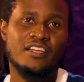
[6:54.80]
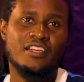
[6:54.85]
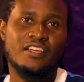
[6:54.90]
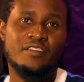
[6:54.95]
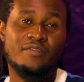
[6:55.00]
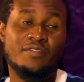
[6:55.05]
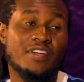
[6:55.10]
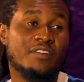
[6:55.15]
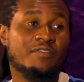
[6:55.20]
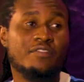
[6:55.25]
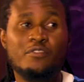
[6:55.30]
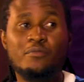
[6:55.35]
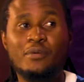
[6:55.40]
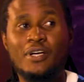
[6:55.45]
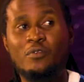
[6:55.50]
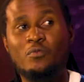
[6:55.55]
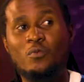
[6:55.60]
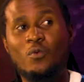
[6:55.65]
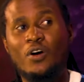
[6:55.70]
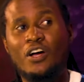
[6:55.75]
If that film
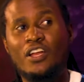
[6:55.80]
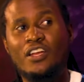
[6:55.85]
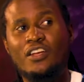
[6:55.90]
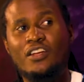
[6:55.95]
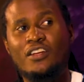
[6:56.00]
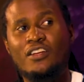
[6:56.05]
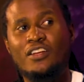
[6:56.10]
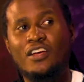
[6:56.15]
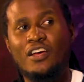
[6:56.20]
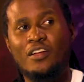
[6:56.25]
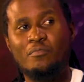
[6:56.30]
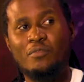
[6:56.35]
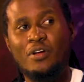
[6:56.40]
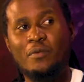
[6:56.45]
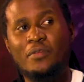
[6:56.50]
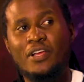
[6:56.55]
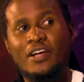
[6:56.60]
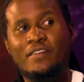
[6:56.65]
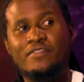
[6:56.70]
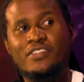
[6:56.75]
had won,
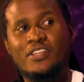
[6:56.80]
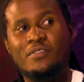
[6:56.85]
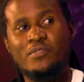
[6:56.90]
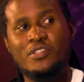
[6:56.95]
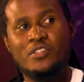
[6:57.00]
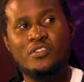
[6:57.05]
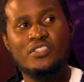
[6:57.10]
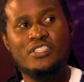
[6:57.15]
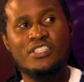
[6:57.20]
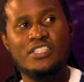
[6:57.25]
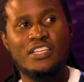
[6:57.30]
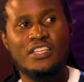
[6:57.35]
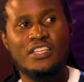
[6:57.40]
probably have something to say.